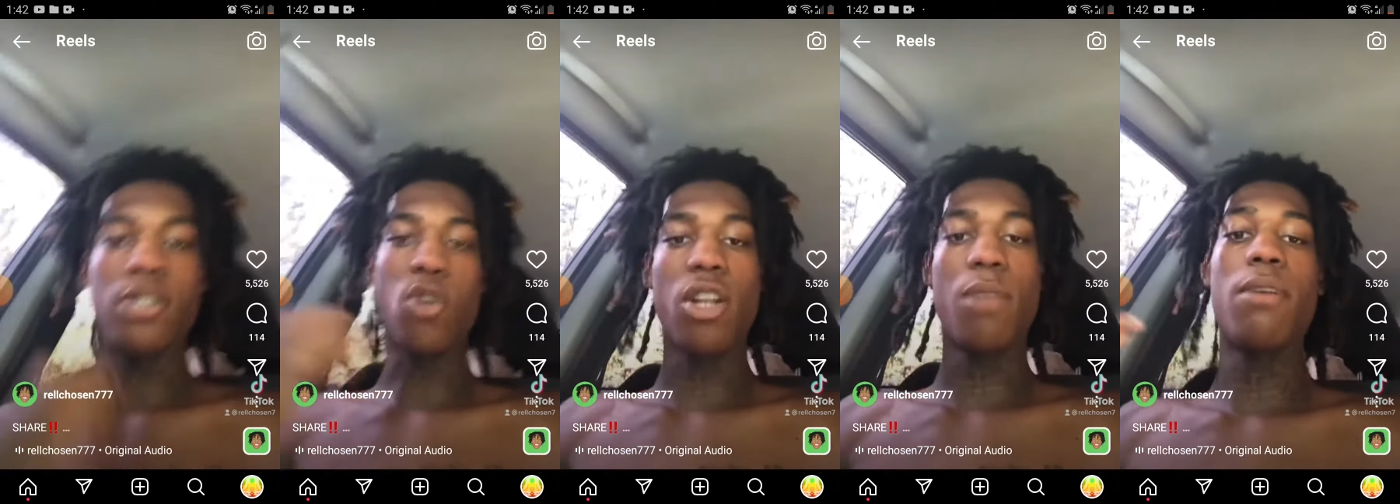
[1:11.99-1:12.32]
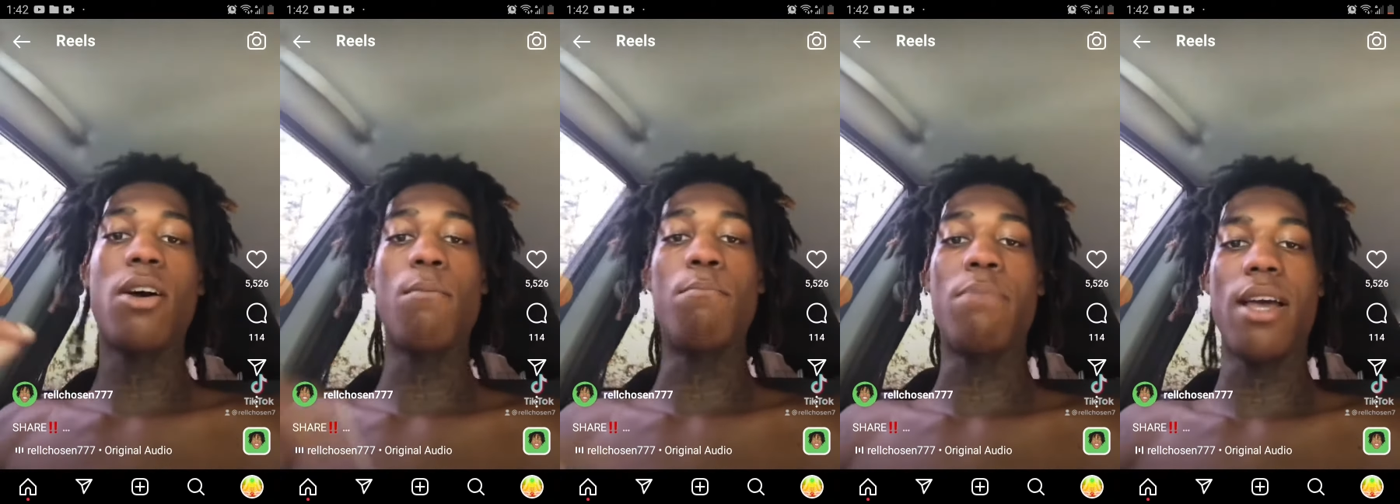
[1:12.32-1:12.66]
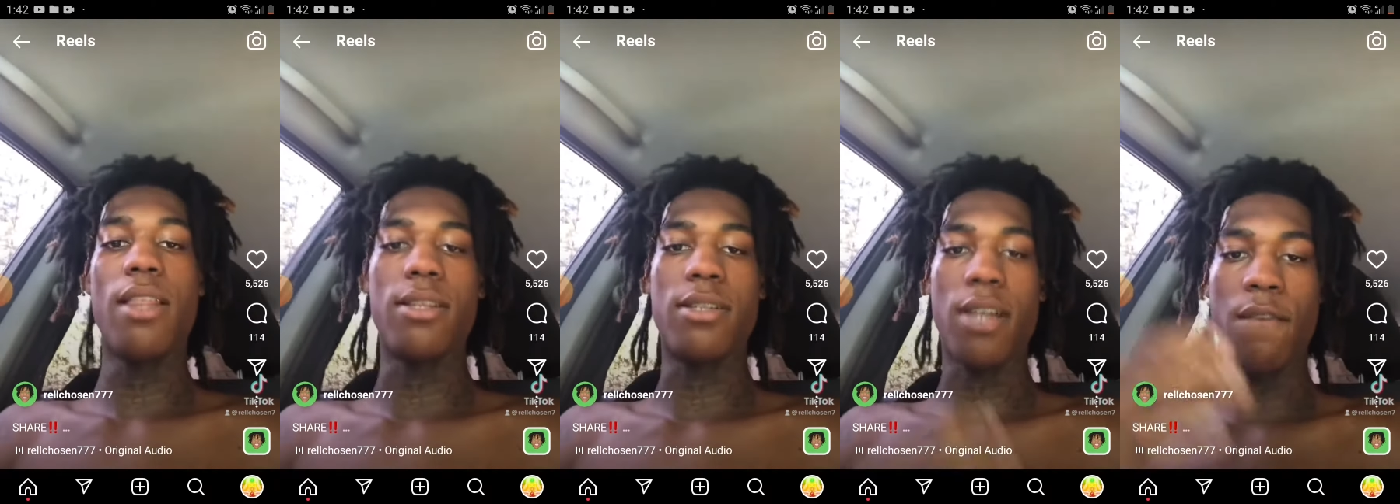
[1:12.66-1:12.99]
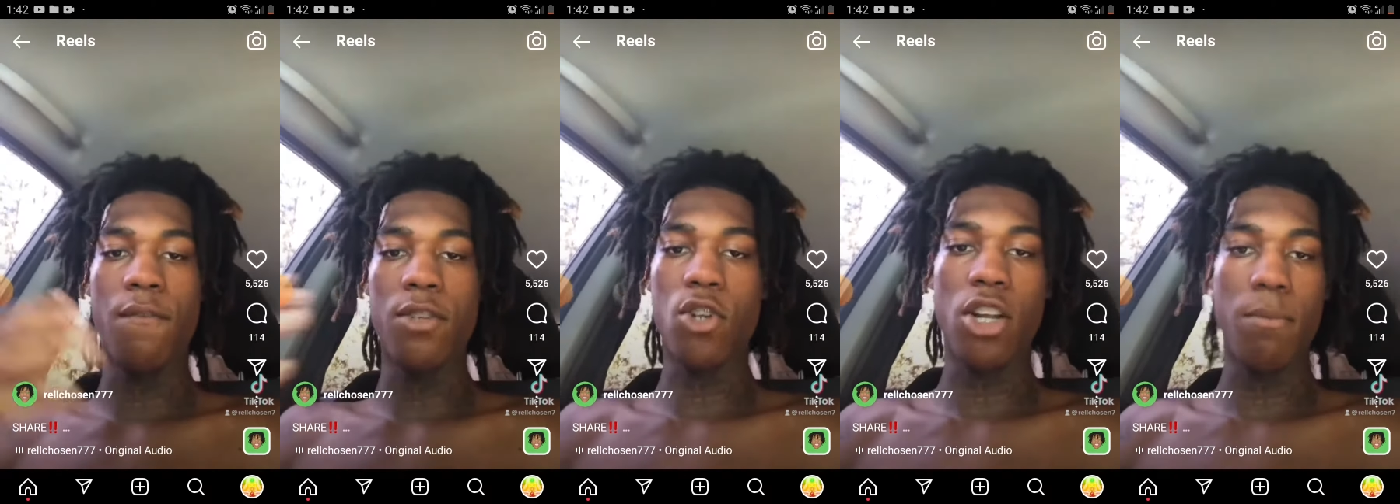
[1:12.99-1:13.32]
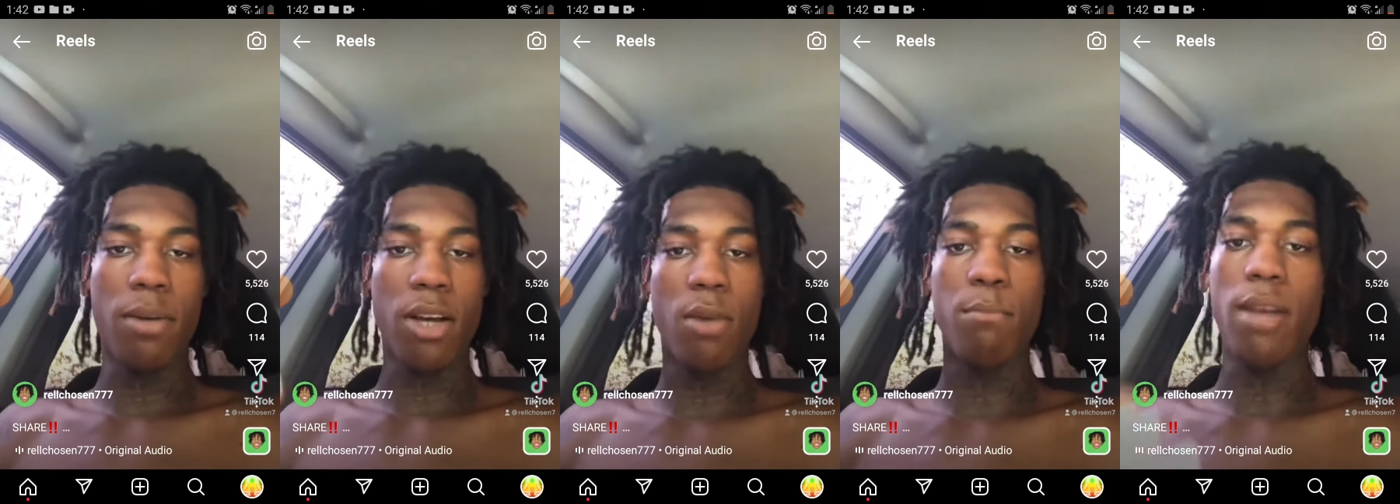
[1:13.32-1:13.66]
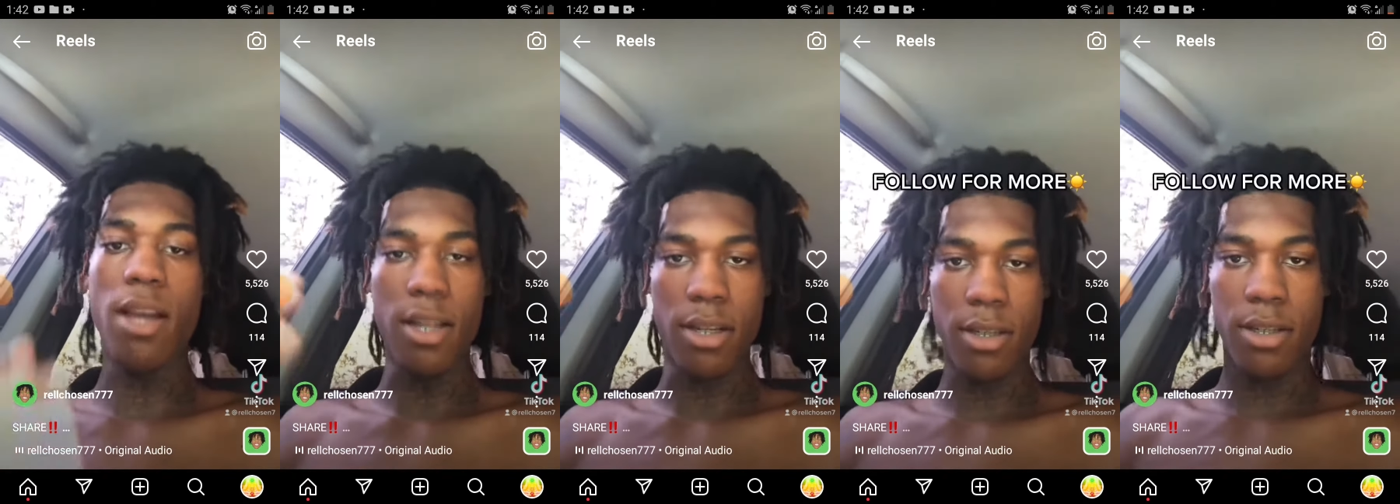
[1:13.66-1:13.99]
All about balance. Life is all about
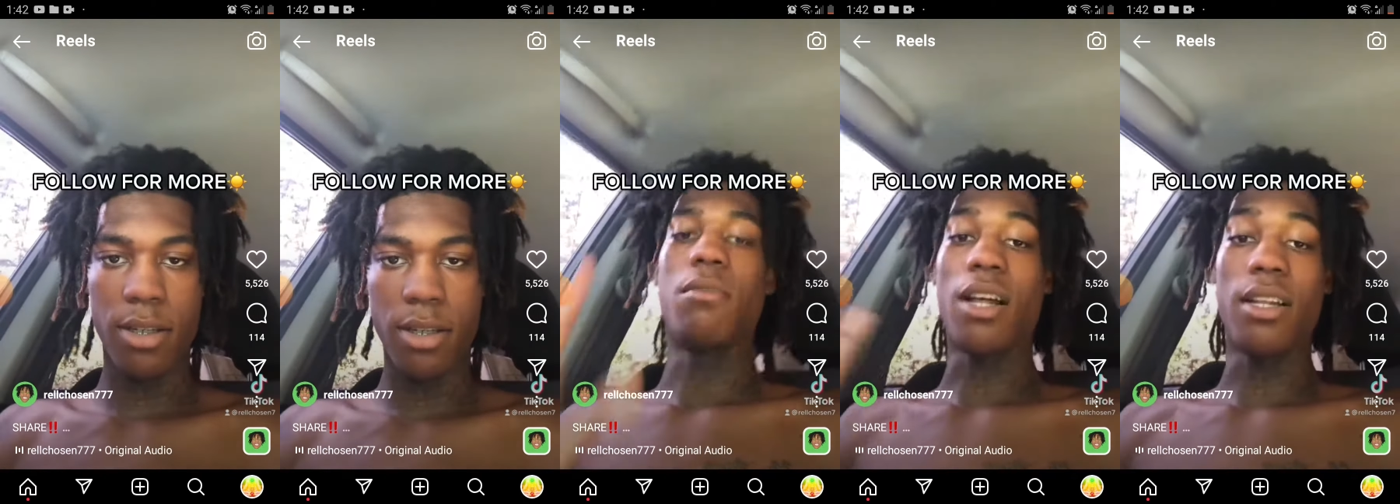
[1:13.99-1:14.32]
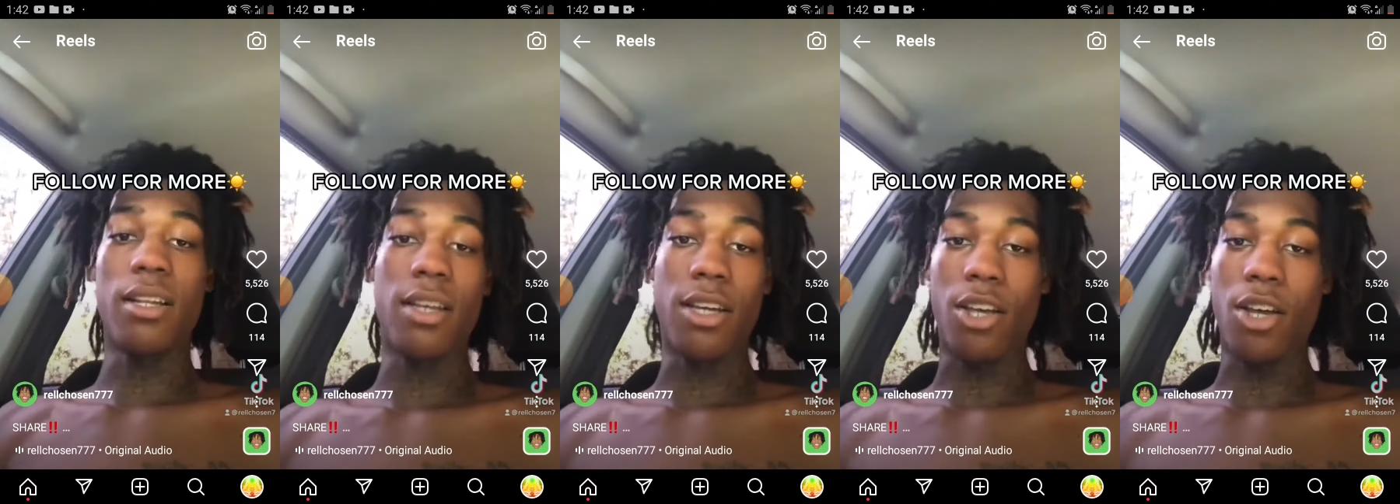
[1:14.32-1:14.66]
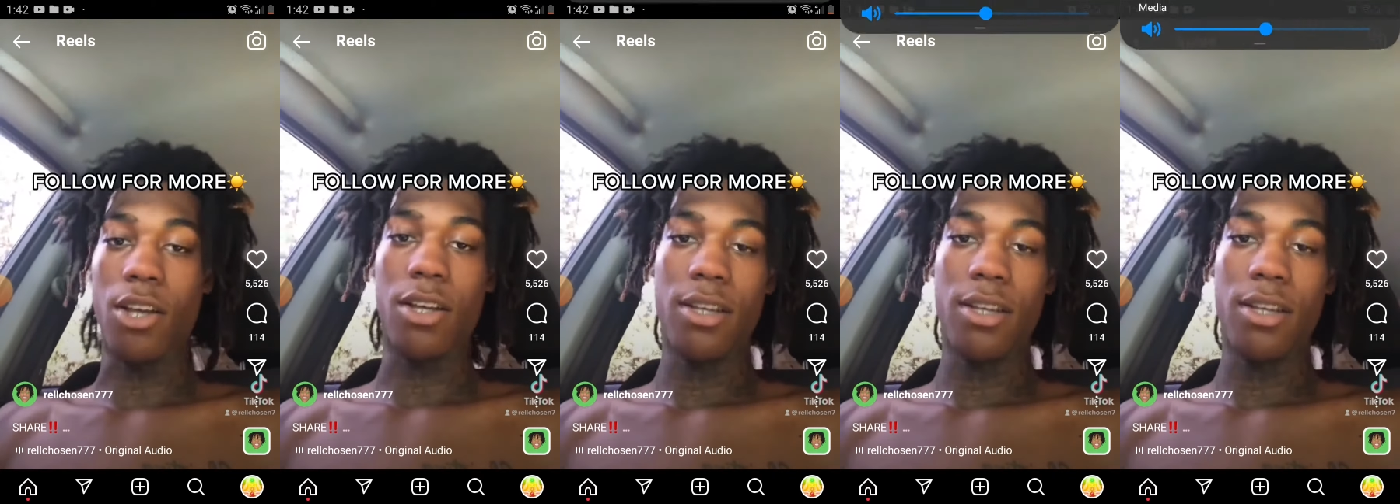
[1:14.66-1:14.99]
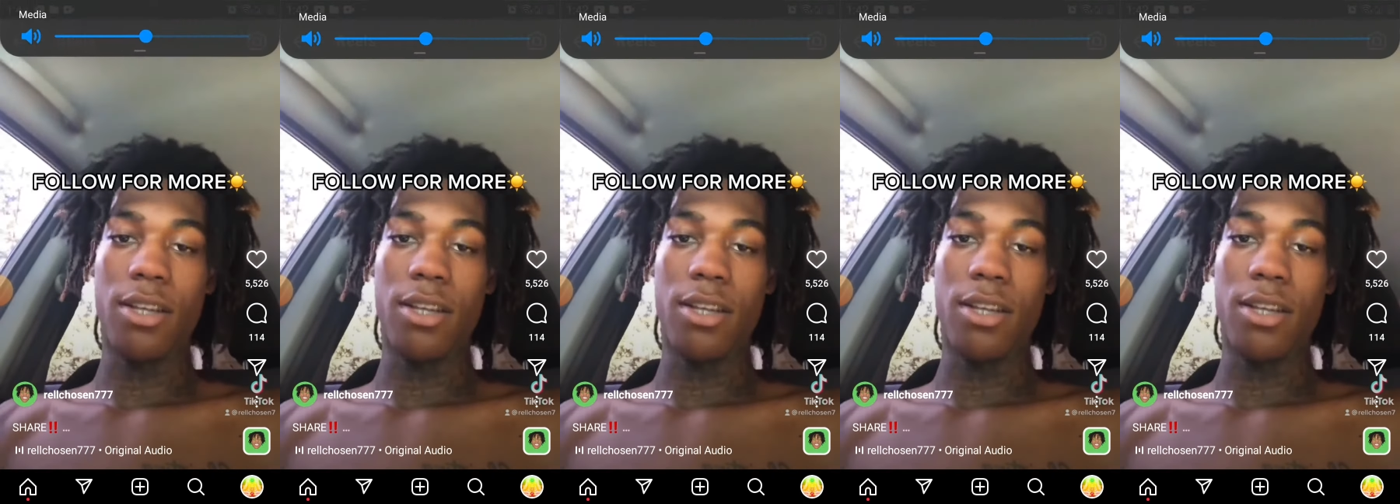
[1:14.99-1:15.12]
balance. Love y'all.